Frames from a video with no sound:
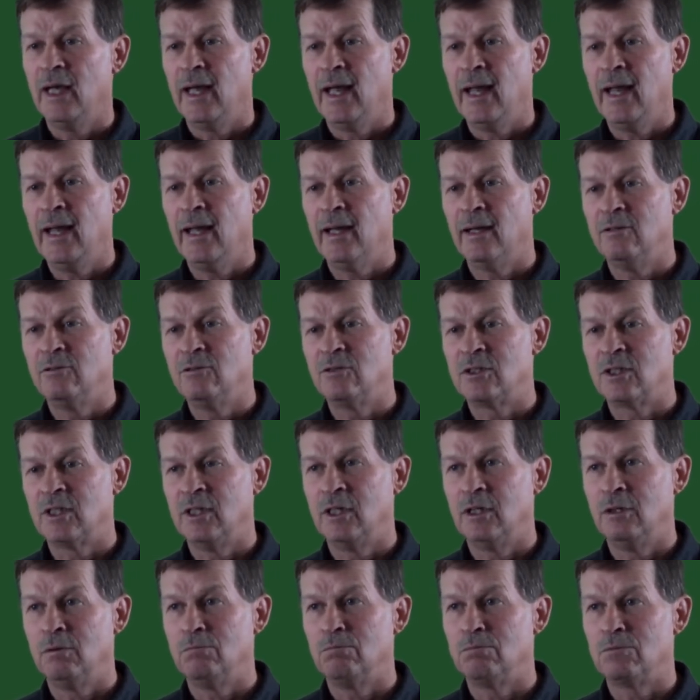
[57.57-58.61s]
and
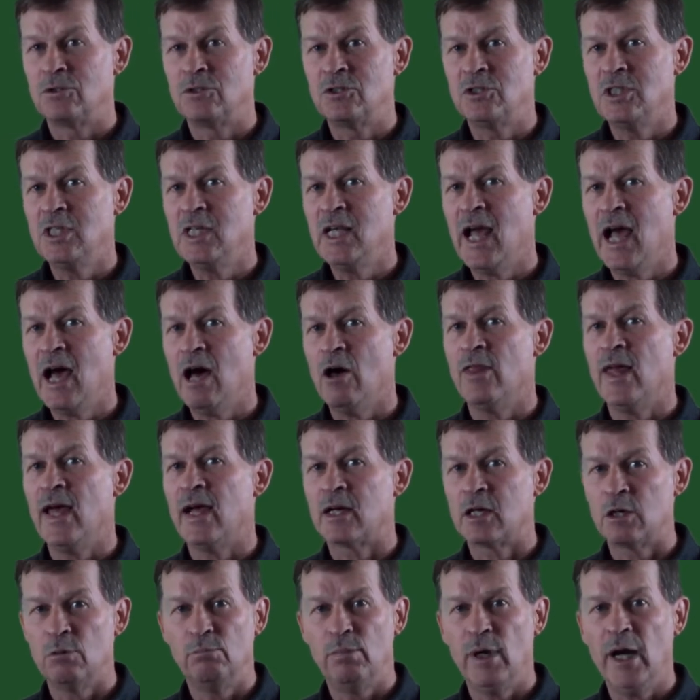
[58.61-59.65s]
see how
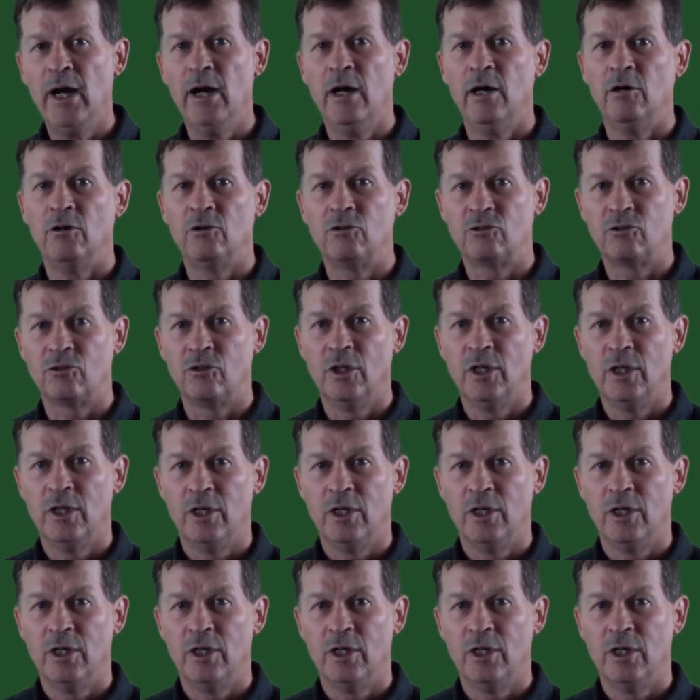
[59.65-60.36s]
that compares